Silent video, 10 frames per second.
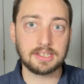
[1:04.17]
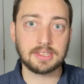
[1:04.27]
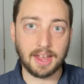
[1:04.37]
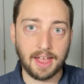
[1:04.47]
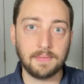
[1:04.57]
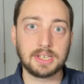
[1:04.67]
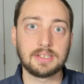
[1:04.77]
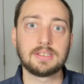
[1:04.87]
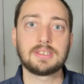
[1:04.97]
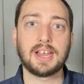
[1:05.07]
the
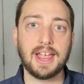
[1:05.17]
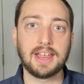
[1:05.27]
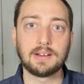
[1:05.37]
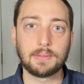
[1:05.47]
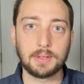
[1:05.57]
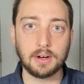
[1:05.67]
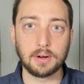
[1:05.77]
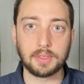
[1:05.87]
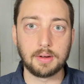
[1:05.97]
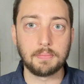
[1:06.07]
heavens and the
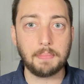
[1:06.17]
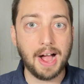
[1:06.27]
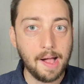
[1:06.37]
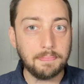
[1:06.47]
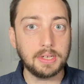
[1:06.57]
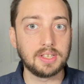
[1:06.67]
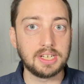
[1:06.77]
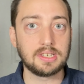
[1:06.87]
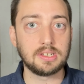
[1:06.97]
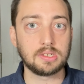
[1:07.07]
earth and
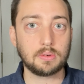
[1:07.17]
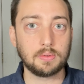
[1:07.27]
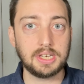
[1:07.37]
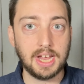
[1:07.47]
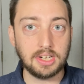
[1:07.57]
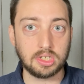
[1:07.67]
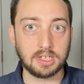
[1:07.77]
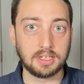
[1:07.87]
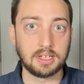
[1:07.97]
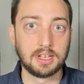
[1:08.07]
populates his
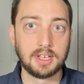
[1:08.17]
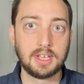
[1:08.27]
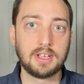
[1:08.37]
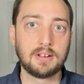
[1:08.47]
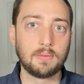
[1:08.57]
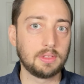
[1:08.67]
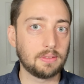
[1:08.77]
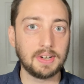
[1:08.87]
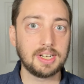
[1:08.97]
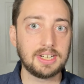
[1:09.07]
creation with the
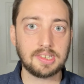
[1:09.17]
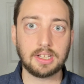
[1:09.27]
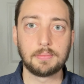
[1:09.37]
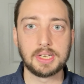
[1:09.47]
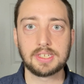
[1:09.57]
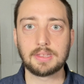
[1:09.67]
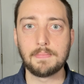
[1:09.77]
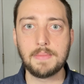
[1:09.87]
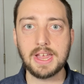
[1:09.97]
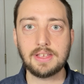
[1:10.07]
various elements that
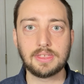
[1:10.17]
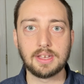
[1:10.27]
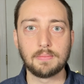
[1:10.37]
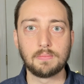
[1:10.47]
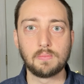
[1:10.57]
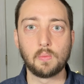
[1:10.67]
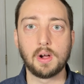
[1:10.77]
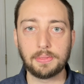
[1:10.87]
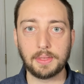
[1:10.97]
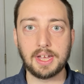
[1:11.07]
make them
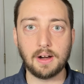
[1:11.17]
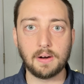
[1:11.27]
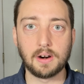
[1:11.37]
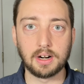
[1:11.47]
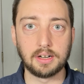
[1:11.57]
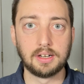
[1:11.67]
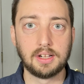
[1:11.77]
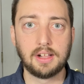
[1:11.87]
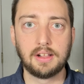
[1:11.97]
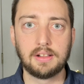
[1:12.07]
what they are.
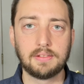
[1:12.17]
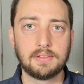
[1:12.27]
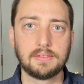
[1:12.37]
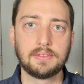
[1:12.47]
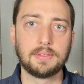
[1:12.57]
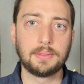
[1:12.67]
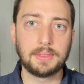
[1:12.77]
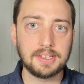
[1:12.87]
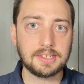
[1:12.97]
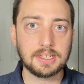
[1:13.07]

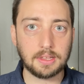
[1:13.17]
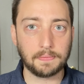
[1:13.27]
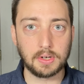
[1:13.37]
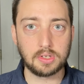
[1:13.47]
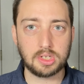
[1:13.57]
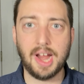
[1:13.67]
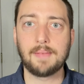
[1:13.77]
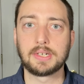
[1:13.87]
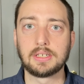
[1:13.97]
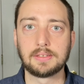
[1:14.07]
This is the first
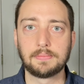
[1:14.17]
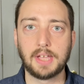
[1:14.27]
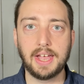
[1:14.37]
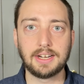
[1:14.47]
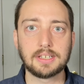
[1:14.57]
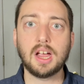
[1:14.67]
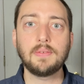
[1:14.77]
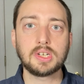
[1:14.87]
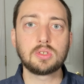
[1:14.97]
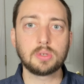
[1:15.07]
chapter, and it's
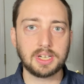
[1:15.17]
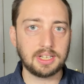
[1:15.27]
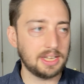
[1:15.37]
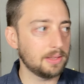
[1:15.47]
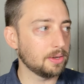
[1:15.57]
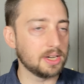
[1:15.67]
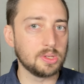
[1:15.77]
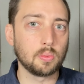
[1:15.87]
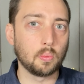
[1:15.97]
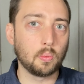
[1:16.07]
often treated either
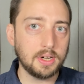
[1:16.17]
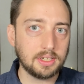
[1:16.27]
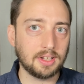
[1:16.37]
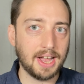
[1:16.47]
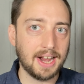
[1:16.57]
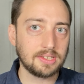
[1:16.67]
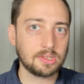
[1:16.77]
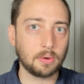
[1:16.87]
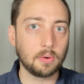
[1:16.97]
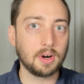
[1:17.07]
as one class
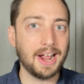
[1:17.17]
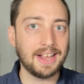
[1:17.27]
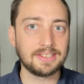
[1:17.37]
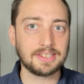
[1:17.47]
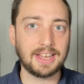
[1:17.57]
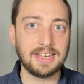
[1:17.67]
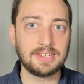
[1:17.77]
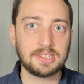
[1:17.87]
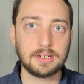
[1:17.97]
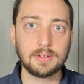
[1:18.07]
or as a
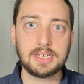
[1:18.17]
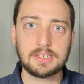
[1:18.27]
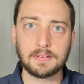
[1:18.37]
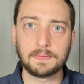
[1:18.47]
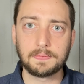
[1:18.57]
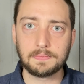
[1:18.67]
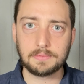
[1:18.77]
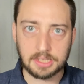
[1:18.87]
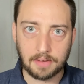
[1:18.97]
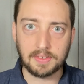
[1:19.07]
series of
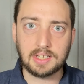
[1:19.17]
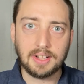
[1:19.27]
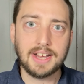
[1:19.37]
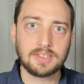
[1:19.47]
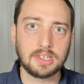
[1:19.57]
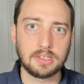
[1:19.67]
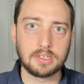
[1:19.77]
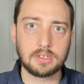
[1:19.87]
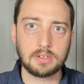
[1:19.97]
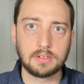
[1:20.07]
7
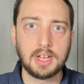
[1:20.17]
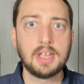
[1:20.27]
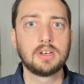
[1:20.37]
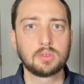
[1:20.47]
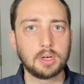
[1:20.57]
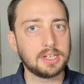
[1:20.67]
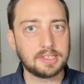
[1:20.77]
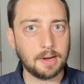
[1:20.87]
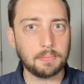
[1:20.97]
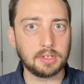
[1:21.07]
classes. Treated
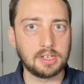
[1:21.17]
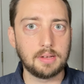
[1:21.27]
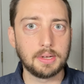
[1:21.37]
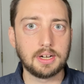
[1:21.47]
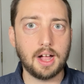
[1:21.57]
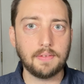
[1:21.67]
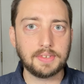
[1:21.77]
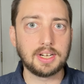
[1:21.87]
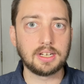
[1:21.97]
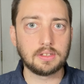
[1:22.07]
separately, but
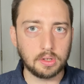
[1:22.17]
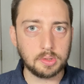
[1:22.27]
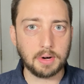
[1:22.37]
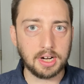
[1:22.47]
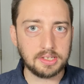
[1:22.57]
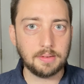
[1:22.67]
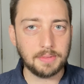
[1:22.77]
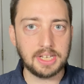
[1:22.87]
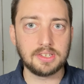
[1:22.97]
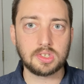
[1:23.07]
often in close
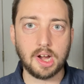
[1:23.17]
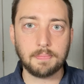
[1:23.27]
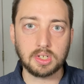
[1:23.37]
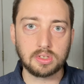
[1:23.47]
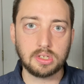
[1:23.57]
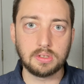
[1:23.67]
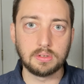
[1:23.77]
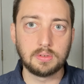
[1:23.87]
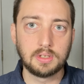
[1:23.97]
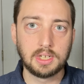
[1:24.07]
proximity, is chapter
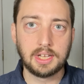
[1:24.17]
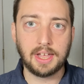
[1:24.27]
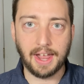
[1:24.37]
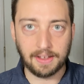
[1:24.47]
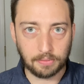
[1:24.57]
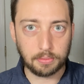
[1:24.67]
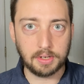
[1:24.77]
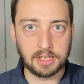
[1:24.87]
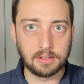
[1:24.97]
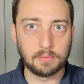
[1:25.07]
2 and
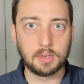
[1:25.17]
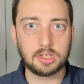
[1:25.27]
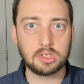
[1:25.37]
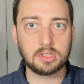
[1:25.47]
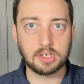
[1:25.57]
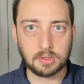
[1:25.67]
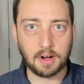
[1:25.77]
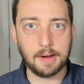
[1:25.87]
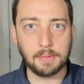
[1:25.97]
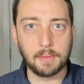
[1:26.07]
3, which
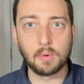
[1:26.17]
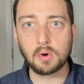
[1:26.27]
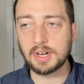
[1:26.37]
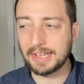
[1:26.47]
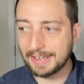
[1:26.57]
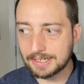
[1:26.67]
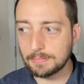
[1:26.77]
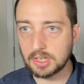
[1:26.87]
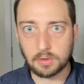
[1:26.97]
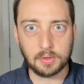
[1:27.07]
describe a more
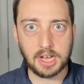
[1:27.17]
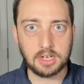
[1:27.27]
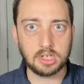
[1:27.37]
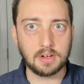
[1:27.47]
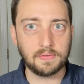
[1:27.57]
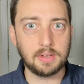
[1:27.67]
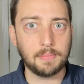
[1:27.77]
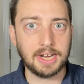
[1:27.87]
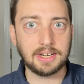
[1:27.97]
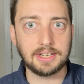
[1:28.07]
intimate creation of
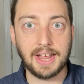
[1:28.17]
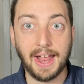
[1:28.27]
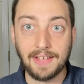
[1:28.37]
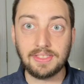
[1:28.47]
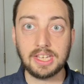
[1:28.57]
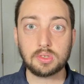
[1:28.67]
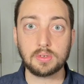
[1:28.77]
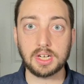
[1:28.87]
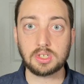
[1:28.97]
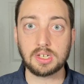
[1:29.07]
humanity and the
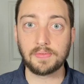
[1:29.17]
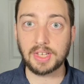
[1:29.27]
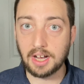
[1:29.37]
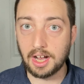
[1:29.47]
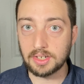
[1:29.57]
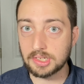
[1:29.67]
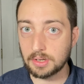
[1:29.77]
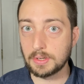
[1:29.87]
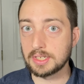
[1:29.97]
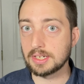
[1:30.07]
introduction of the
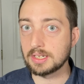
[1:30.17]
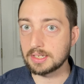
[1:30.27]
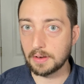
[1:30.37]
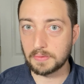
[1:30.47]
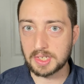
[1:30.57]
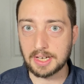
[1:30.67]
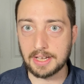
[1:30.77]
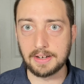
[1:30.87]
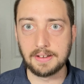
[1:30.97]
consequences of sin.